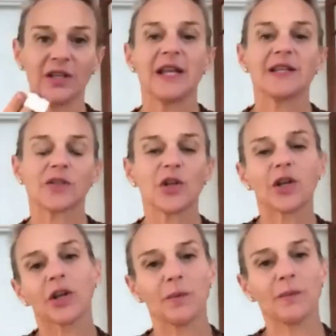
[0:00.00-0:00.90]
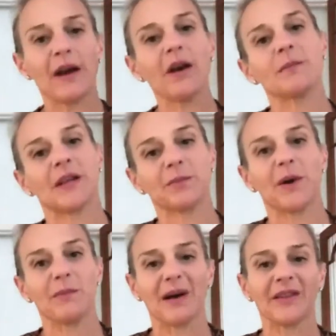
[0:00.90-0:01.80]
so you can compare it month
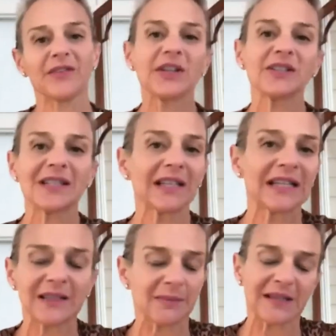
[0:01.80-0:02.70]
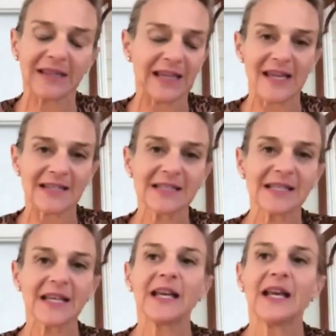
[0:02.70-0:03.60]
by month. You can delete them at the mm. end.
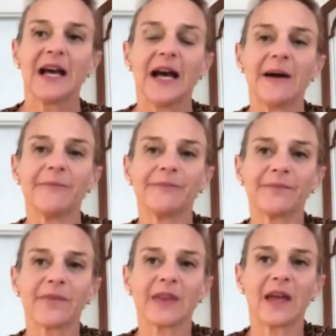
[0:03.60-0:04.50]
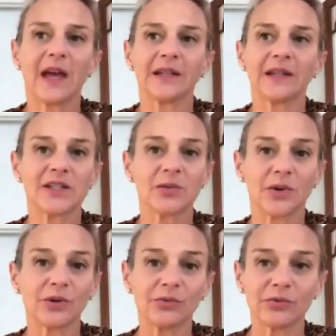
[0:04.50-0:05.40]
Um, mm. unless you
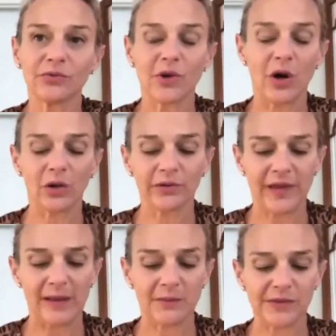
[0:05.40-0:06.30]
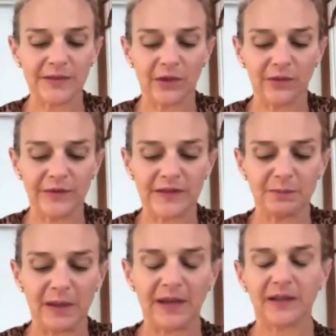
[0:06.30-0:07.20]
want a roll of camel selfies,
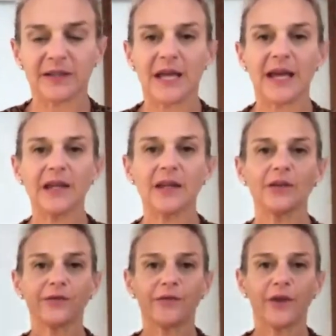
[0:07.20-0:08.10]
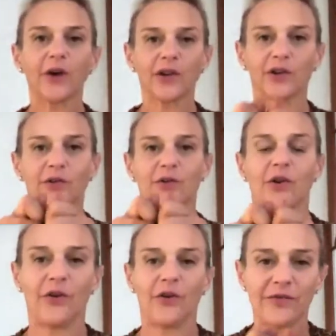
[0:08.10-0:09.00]
but take a photo
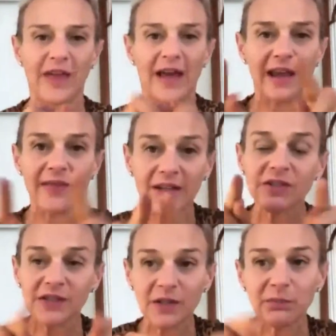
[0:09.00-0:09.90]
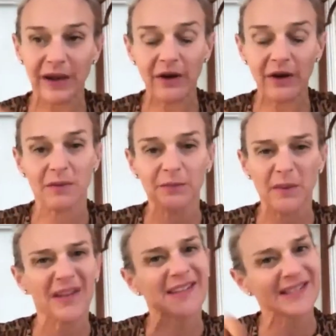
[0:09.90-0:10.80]
of that and then just compare it month by
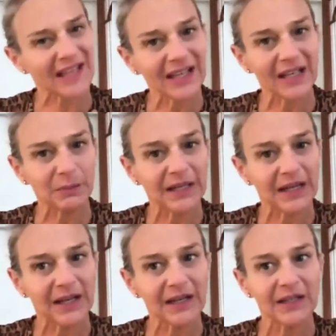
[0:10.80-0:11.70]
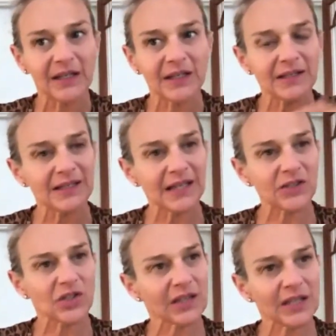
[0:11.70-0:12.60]
month. Is that getting bigger? Is that, do
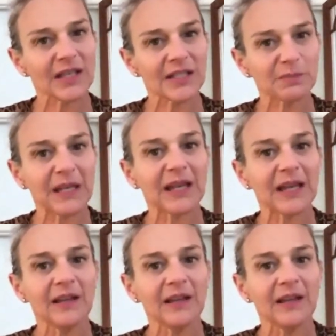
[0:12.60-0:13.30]
you think that's bigger?